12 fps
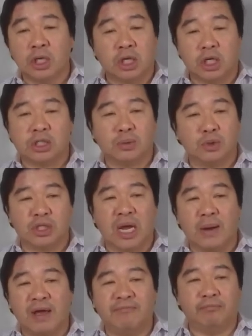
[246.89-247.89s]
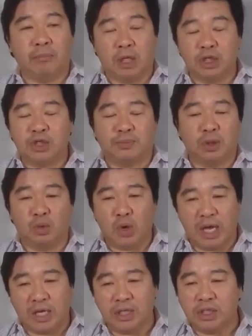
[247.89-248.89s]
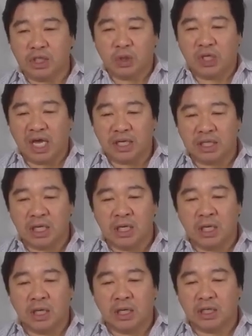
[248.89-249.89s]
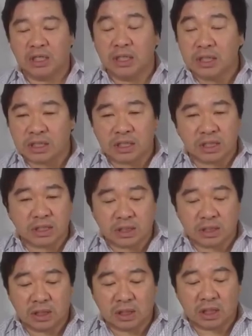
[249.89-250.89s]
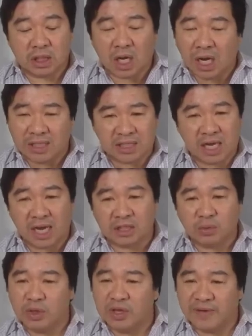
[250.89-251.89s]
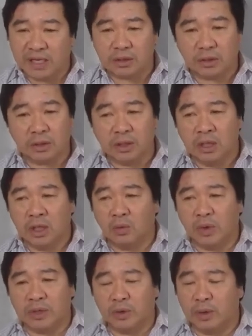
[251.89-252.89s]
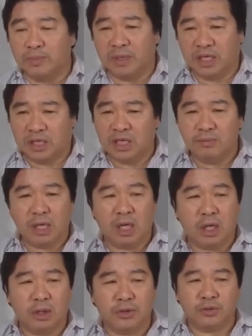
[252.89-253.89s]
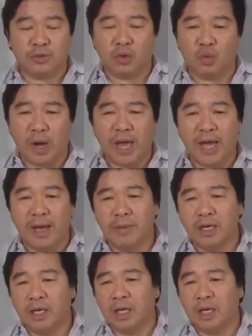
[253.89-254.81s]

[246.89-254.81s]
Customers now have multiple ways to get instant contact with a vendor, whether it be email, through the web,